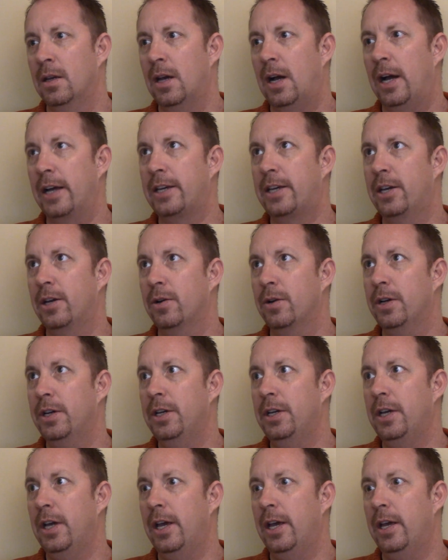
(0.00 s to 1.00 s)
I
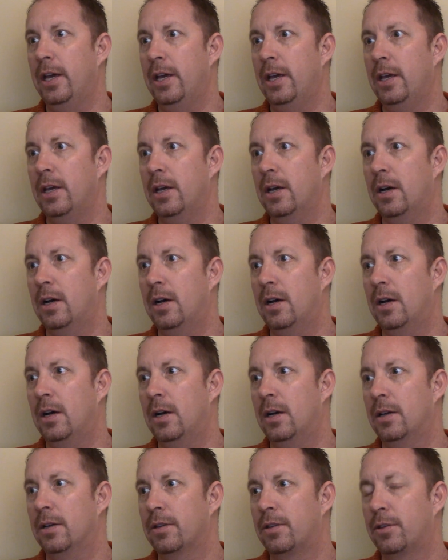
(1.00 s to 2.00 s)
carry a
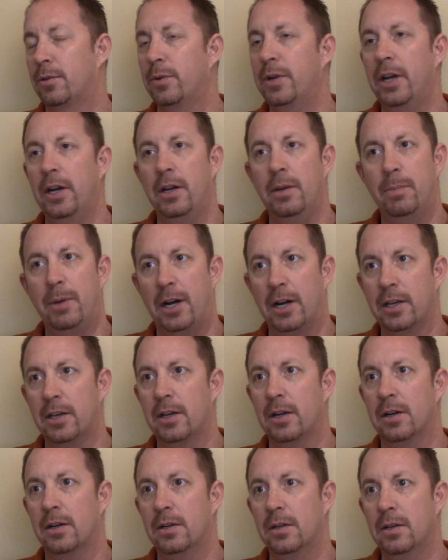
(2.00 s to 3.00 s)
380
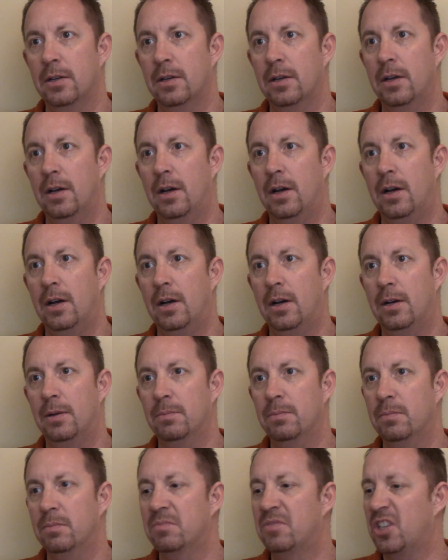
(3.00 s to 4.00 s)
Bodyguard,
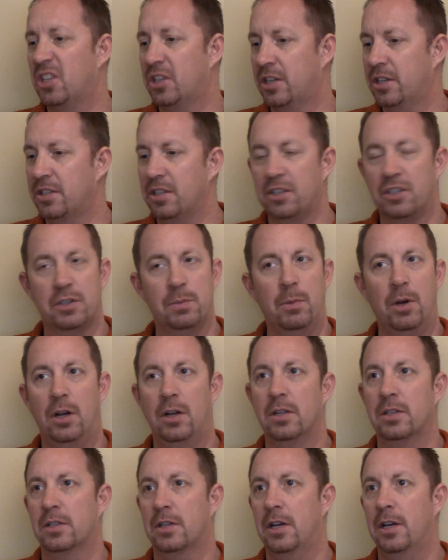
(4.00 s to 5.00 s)
just because it's
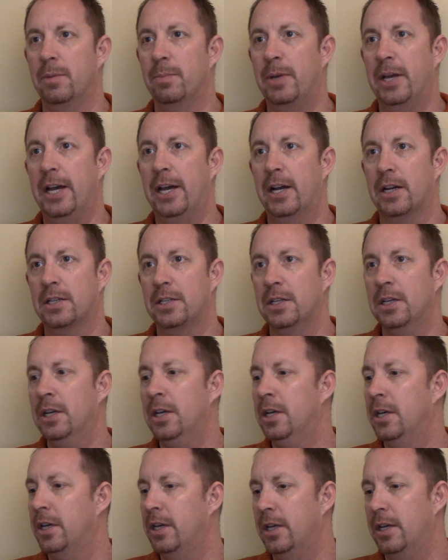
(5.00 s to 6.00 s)
small, it's compact.
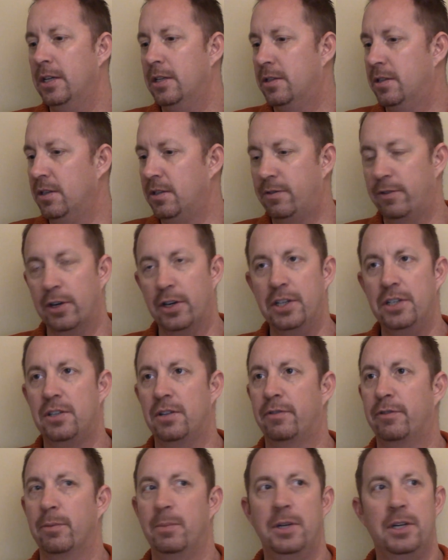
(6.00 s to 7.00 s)
It's very
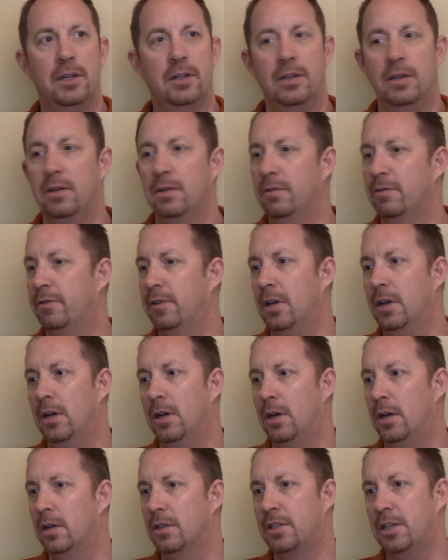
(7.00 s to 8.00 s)
easy for me to leave,
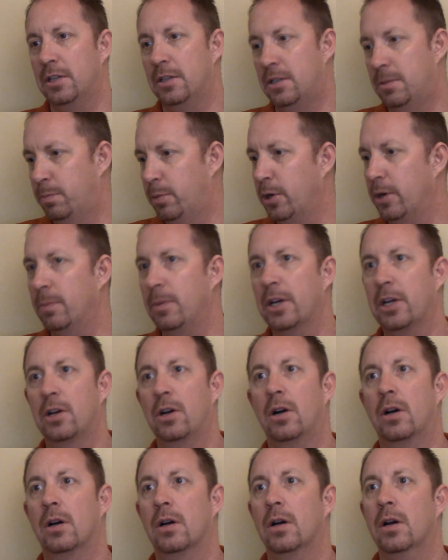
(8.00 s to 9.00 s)
to put in my
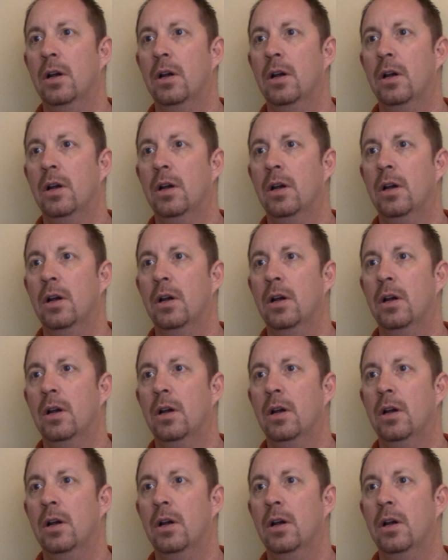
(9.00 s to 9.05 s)
car,